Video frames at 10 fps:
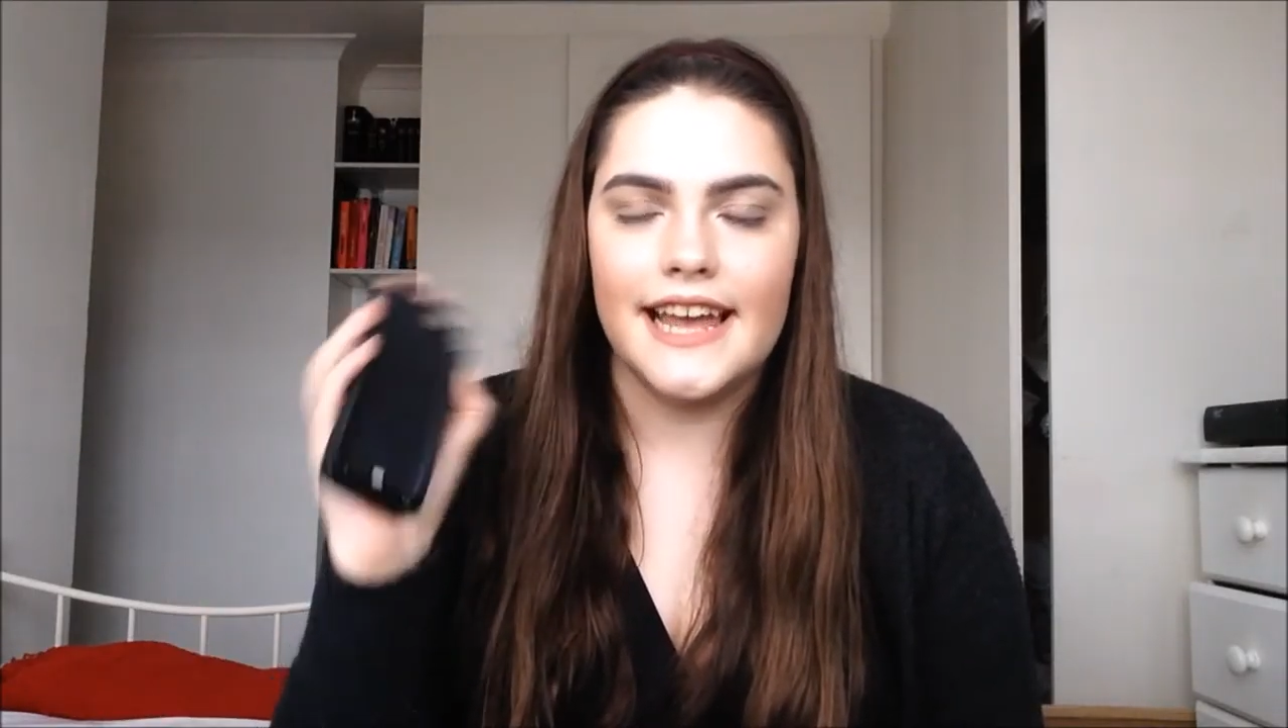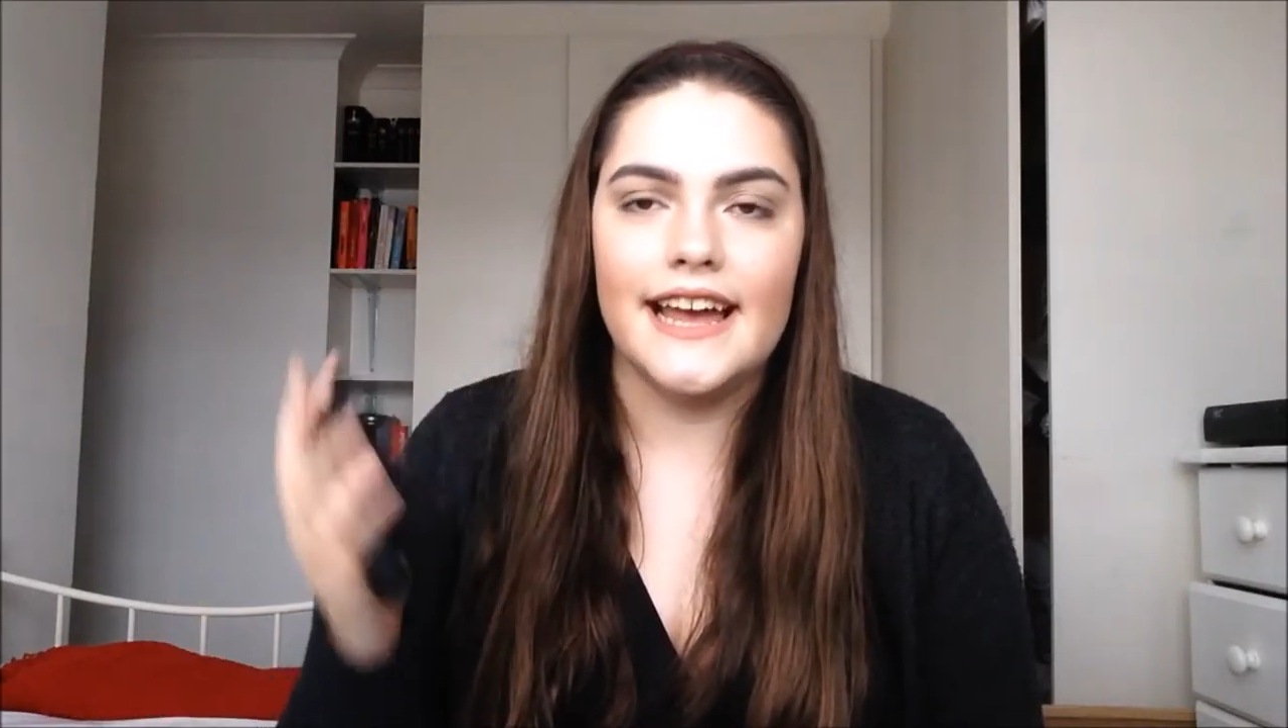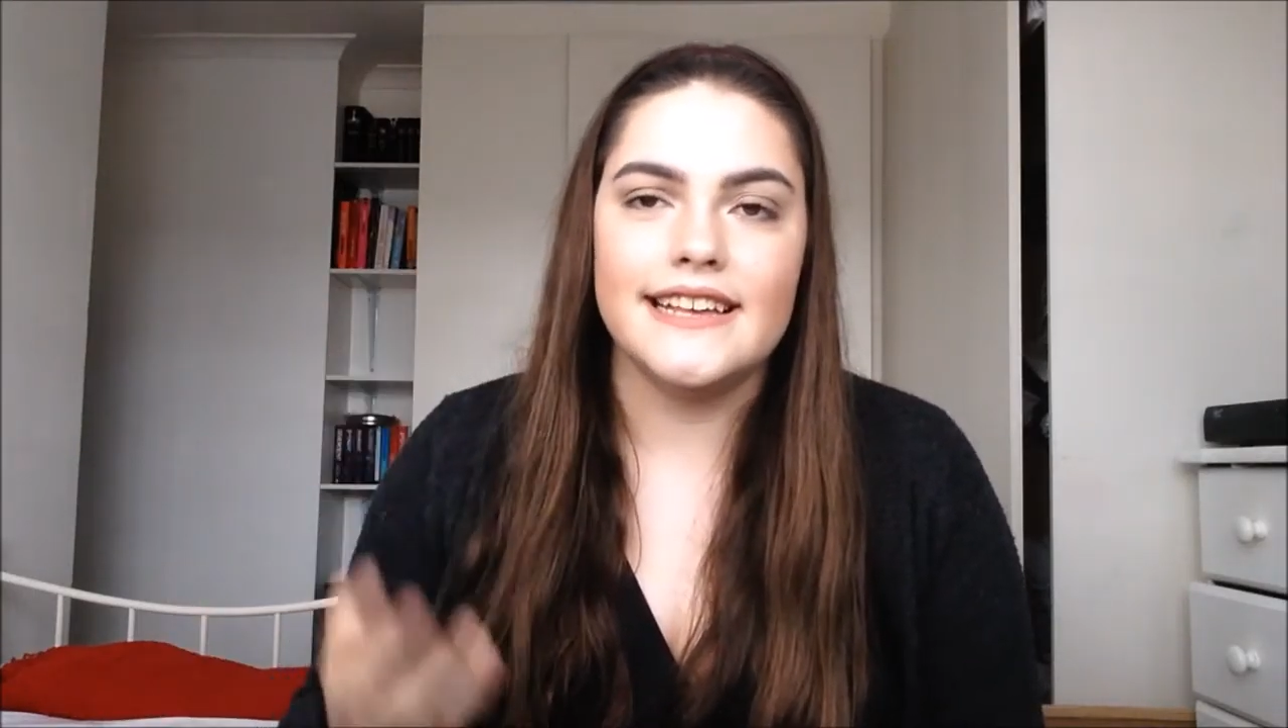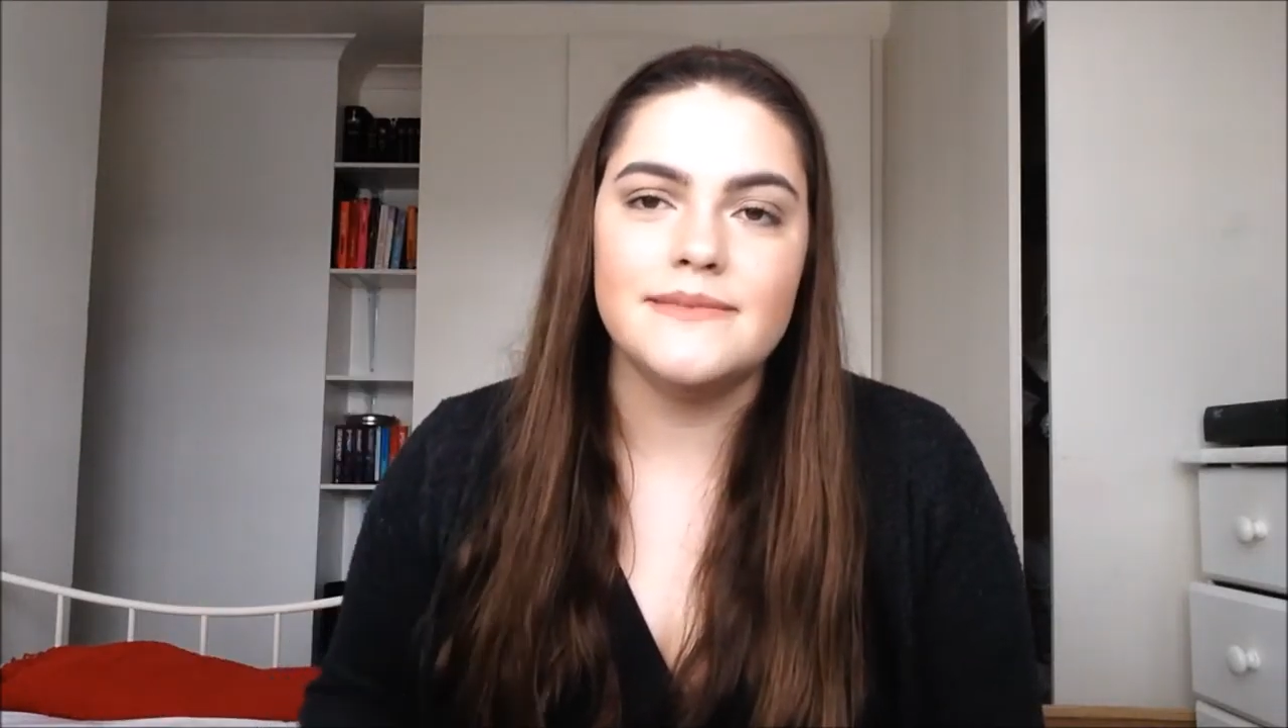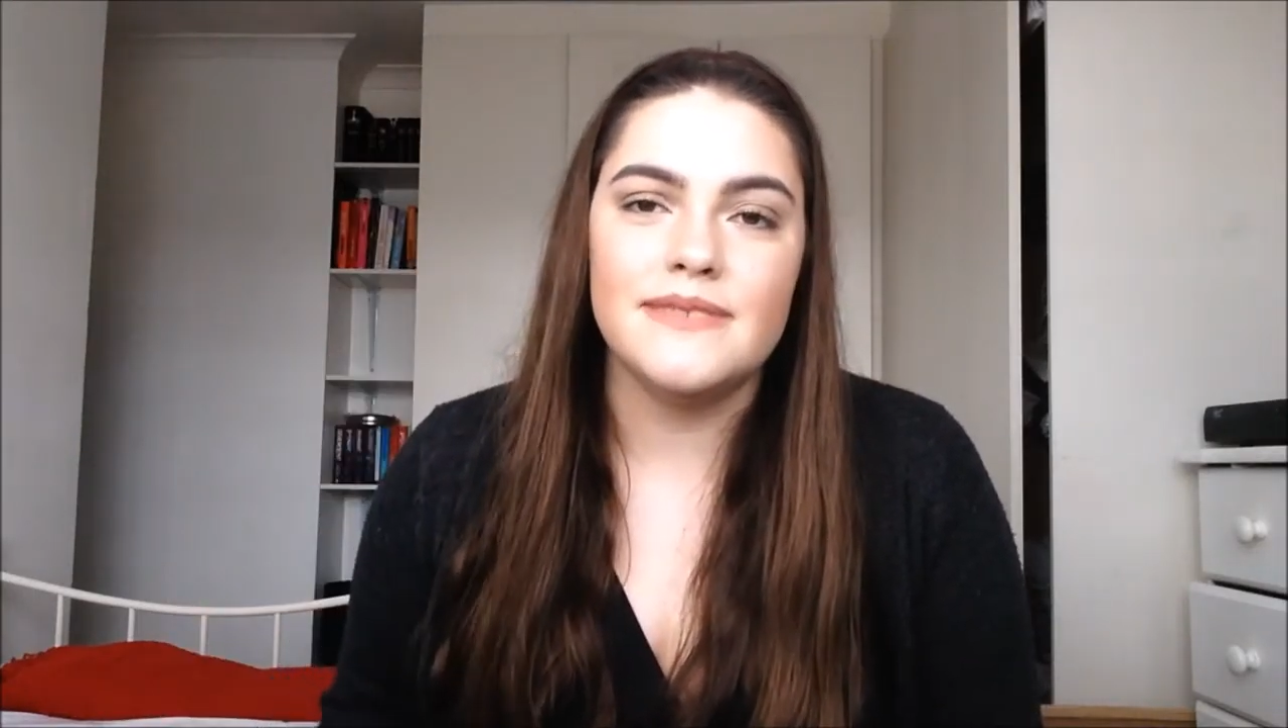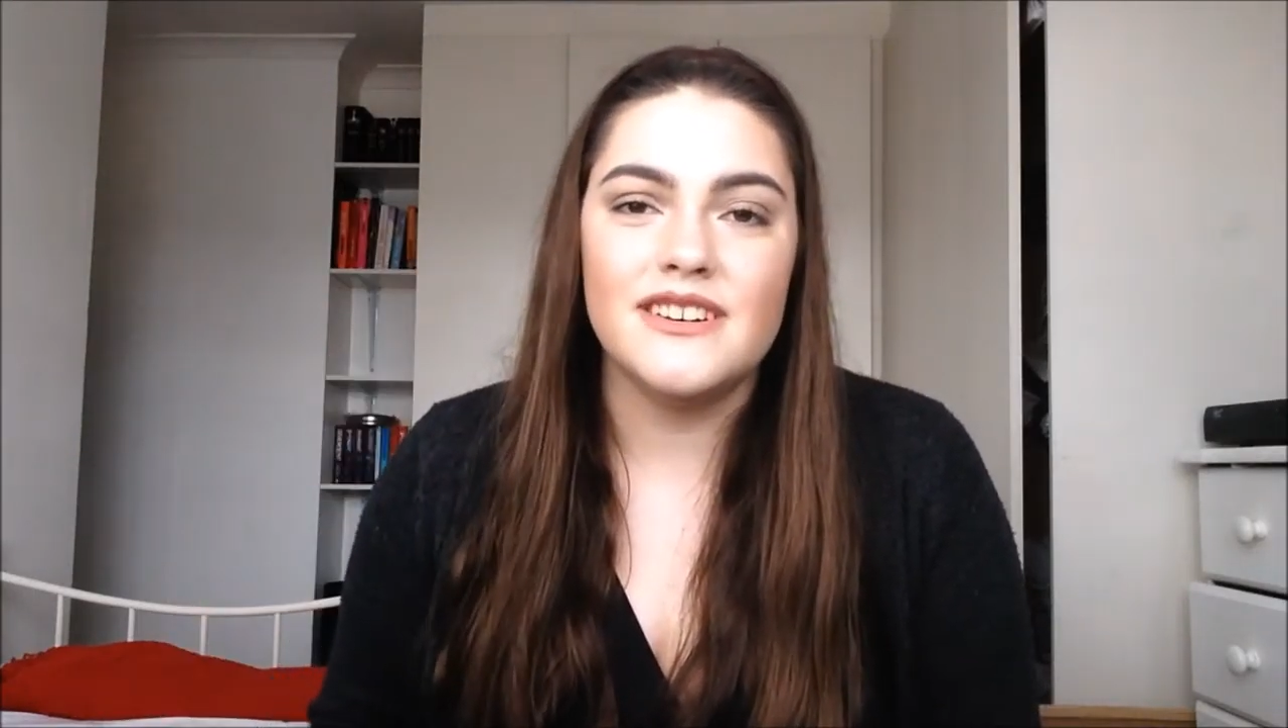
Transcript: case